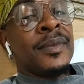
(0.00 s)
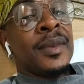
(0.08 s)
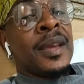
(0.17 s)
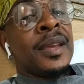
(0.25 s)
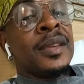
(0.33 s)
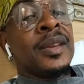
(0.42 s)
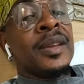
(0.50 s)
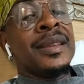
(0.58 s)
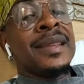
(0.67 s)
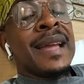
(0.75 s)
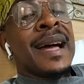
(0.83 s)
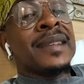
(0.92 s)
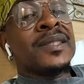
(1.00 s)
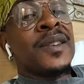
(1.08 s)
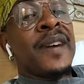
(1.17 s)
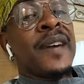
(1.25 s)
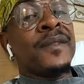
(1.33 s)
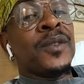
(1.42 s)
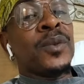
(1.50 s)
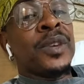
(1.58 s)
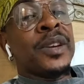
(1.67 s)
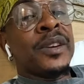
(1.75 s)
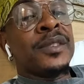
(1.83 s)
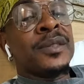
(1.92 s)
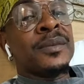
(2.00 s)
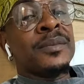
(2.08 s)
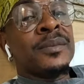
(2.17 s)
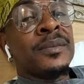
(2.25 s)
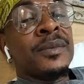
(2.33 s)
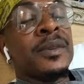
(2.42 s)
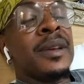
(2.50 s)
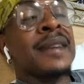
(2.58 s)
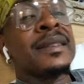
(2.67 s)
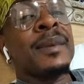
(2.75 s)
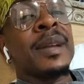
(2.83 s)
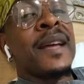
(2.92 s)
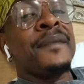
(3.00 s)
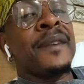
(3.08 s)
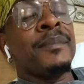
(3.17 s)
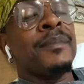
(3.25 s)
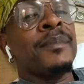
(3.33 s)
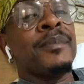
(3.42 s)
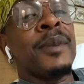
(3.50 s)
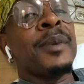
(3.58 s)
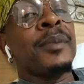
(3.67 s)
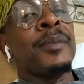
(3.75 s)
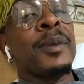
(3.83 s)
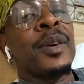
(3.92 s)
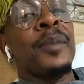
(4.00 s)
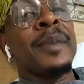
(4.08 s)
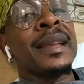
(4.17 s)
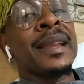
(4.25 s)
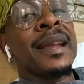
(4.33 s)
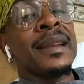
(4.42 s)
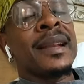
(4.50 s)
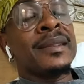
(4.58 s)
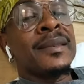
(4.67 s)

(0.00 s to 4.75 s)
You not survive two years. As a matter of fact, let me, let go better than that.